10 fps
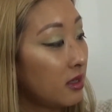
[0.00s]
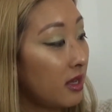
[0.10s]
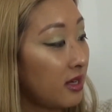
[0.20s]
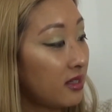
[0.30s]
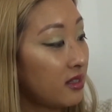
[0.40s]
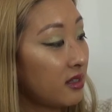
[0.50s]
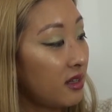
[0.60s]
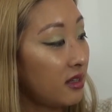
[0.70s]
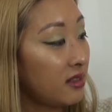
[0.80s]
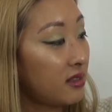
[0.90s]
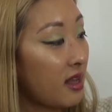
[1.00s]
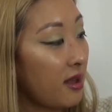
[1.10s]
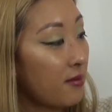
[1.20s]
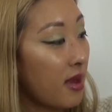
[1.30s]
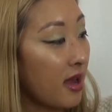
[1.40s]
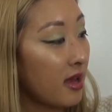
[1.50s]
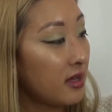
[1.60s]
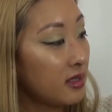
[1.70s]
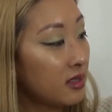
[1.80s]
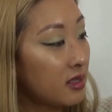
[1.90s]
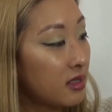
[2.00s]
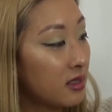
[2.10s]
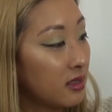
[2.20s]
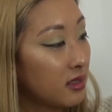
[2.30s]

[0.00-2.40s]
And it is a matte.